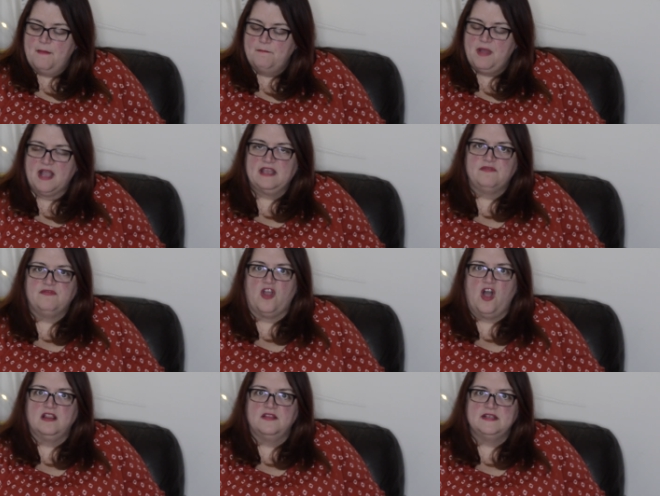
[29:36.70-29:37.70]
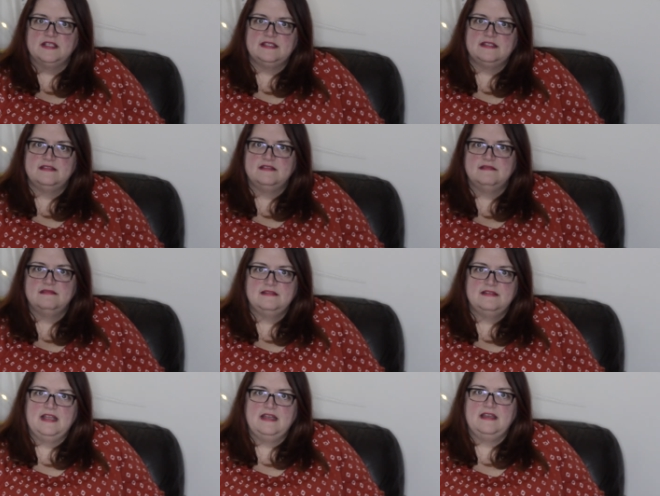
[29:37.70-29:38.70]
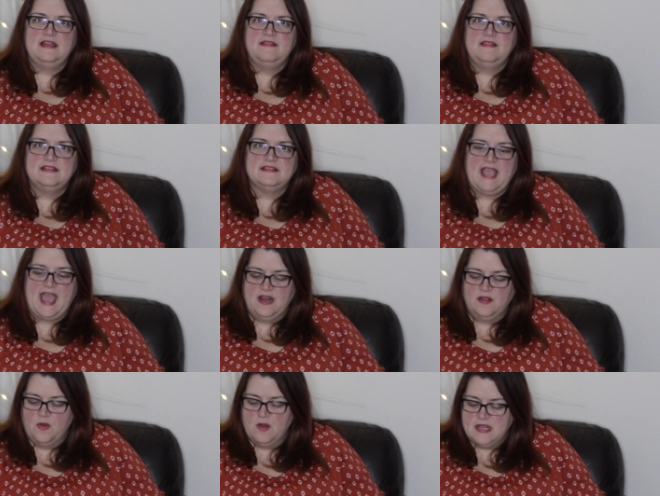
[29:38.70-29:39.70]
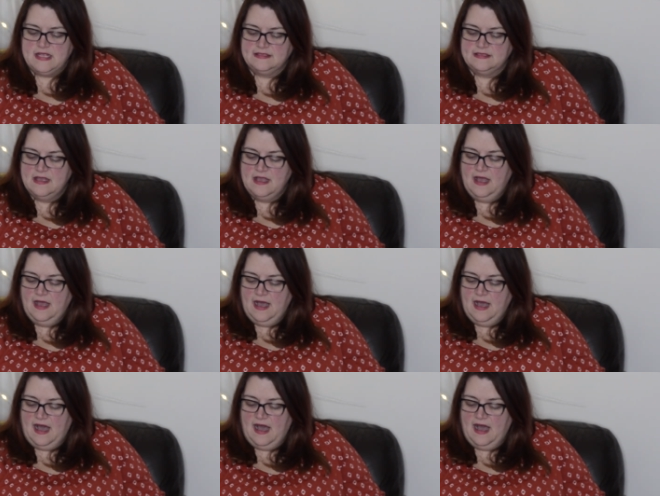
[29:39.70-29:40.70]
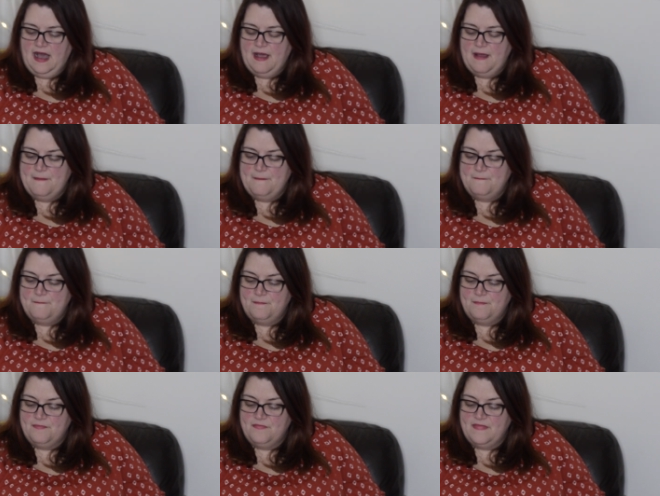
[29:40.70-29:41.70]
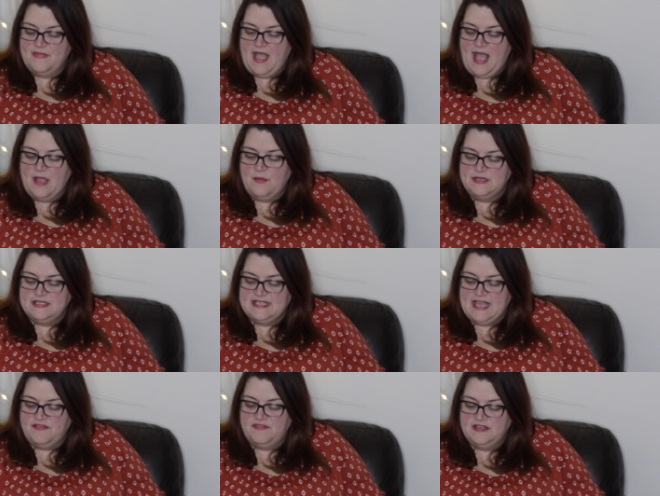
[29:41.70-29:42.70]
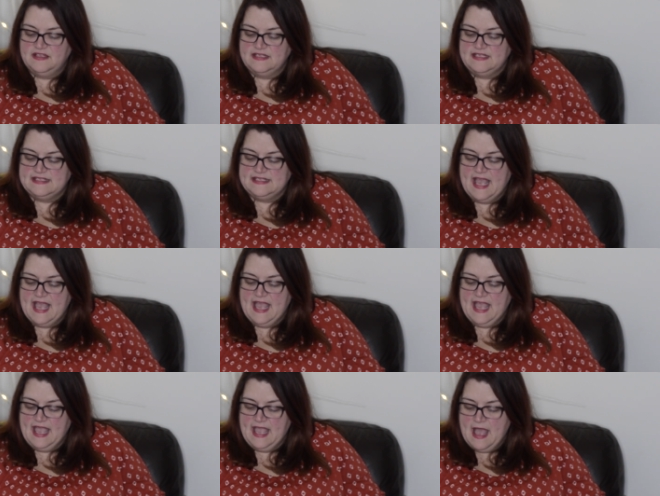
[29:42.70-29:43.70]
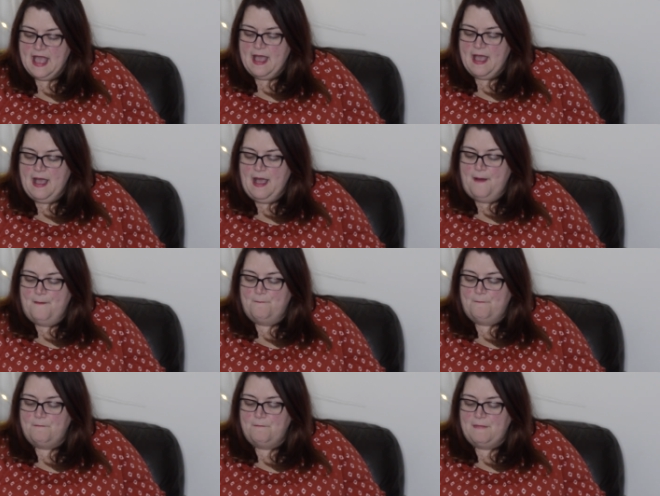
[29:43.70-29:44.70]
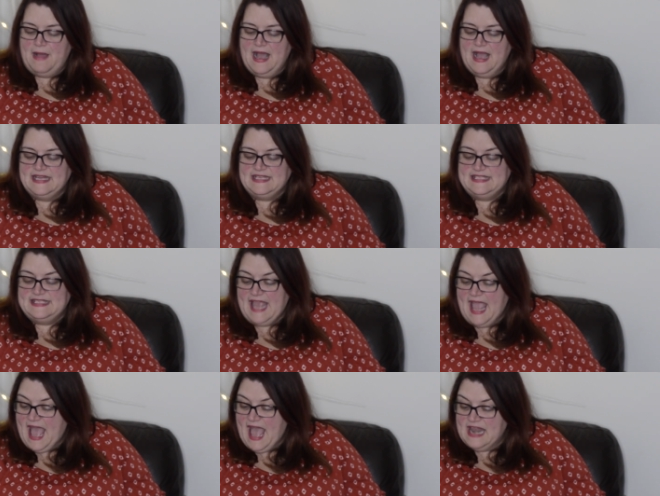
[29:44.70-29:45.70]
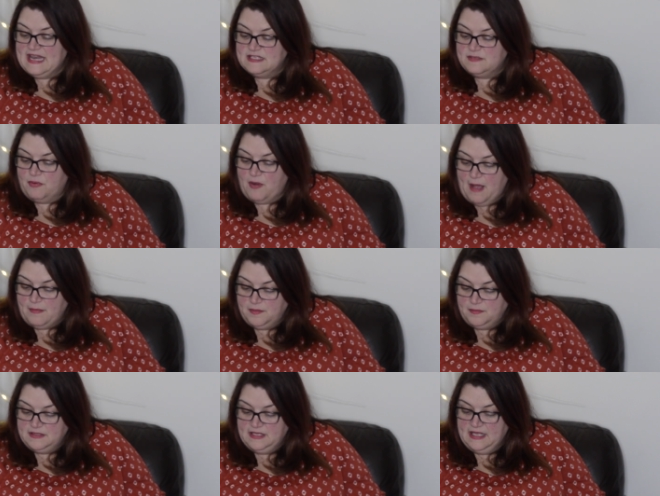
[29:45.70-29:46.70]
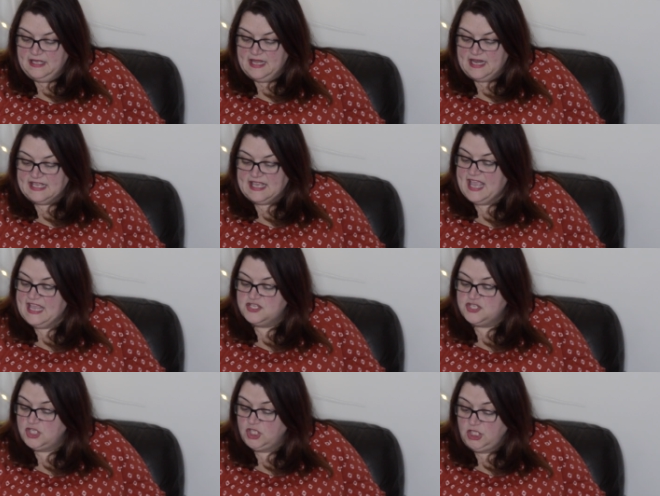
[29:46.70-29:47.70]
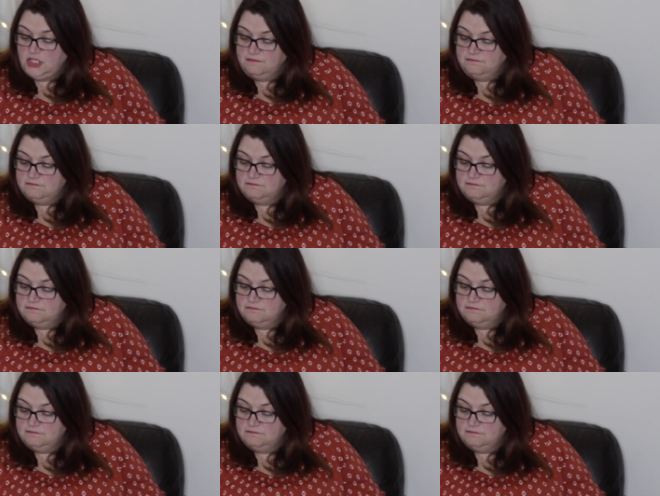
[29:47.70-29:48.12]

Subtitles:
bucket for all of us in these categories. I would definitely say my dad is probably an occasional,